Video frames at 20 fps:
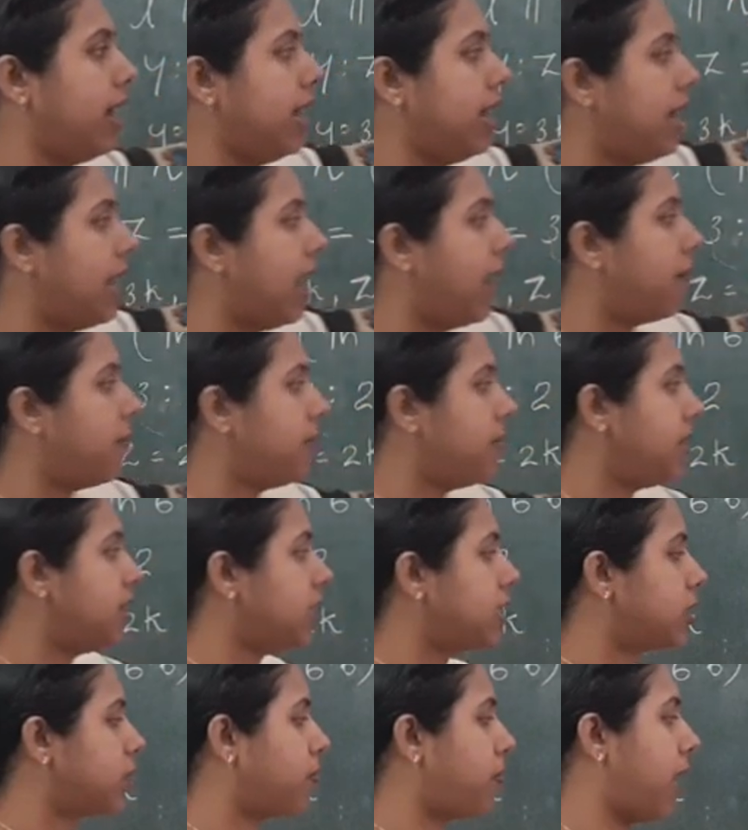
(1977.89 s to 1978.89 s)
M
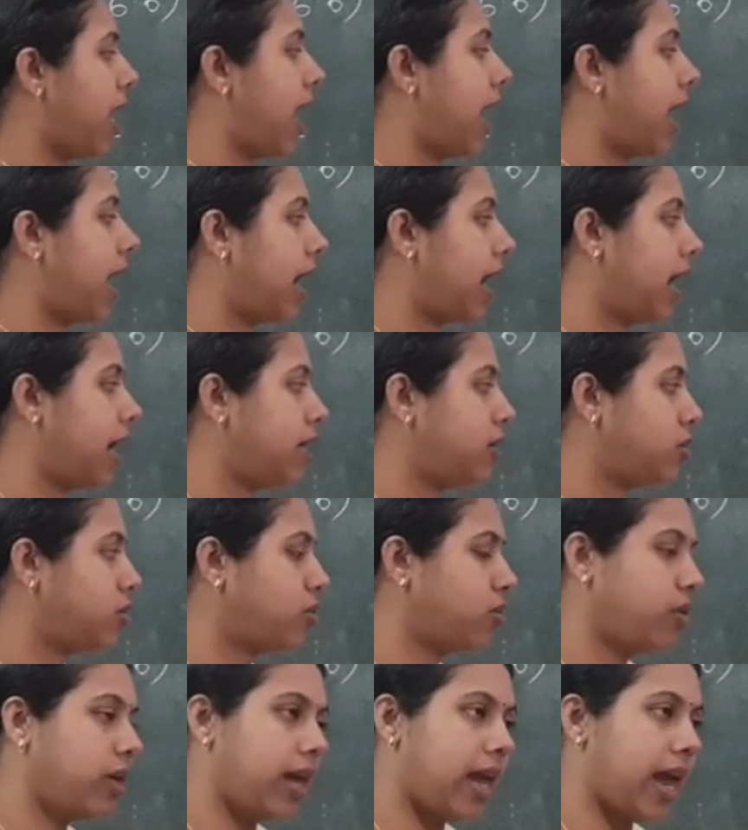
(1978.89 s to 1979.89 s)
is parallel
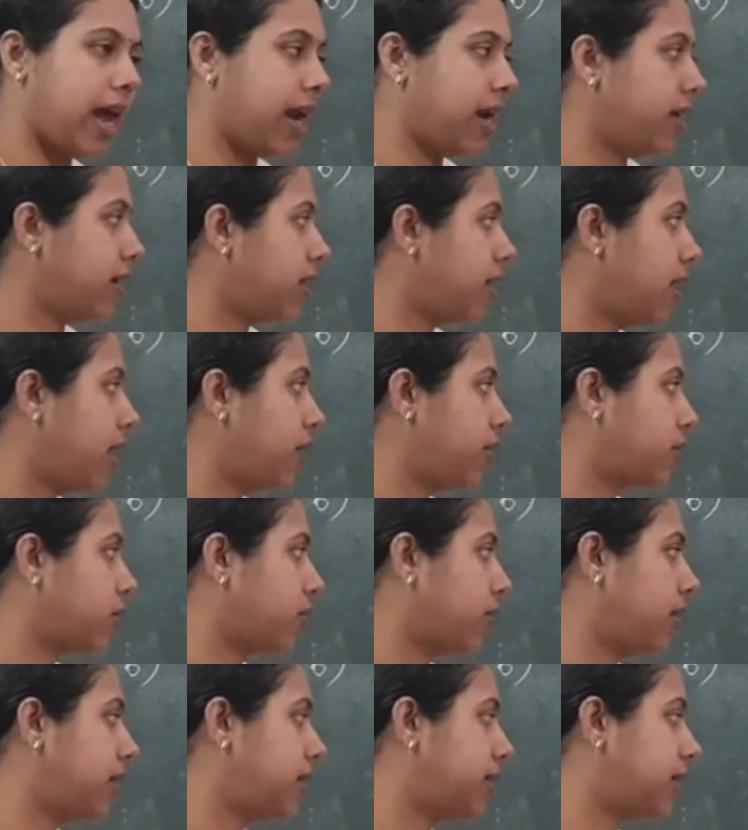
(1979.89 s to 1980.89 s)
to N. So
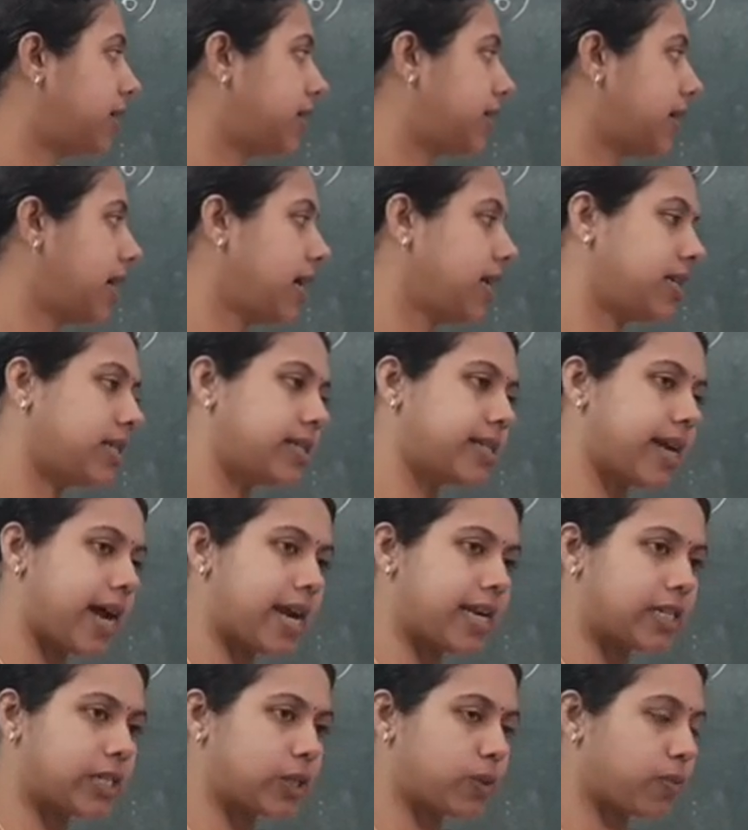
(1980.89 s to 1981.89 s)
this is a
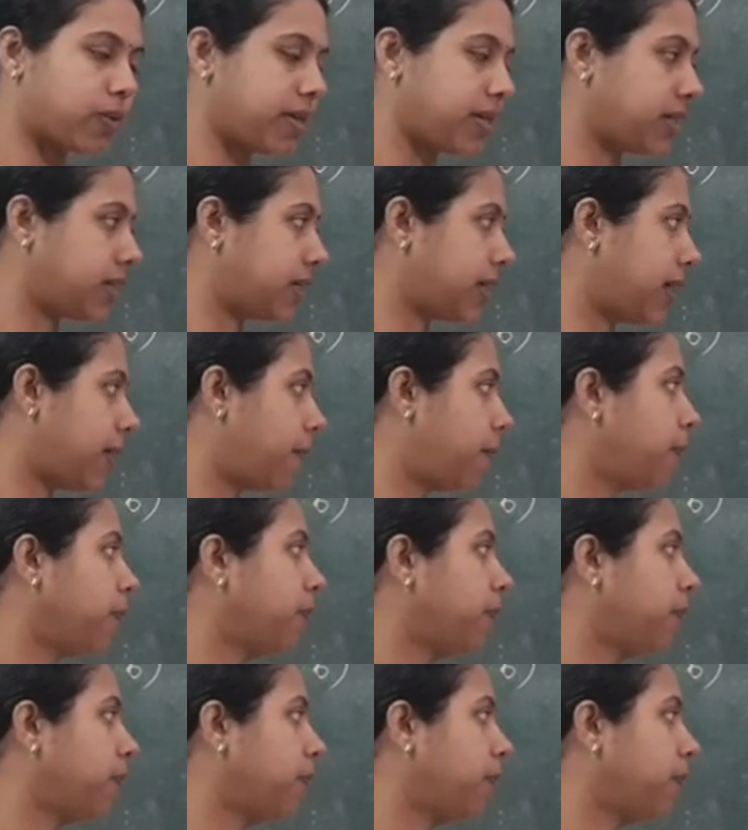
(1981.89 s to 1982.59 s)
transversal.